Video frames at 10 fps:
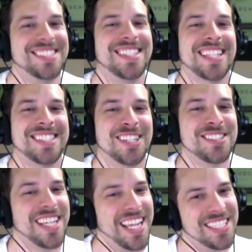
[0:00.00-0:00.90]
that
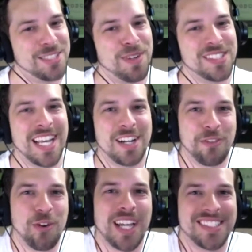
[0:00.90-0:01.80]
sounds like his small town
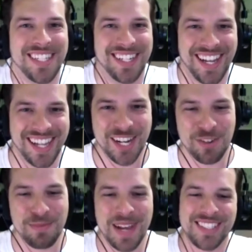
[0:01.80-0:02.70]
of Creston. I got
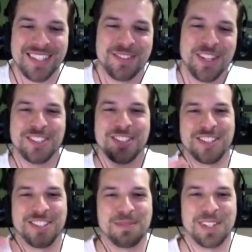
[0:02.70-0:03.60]
to imagine
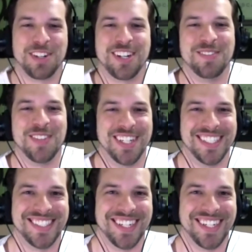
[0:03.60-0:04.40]
there's similar communities here.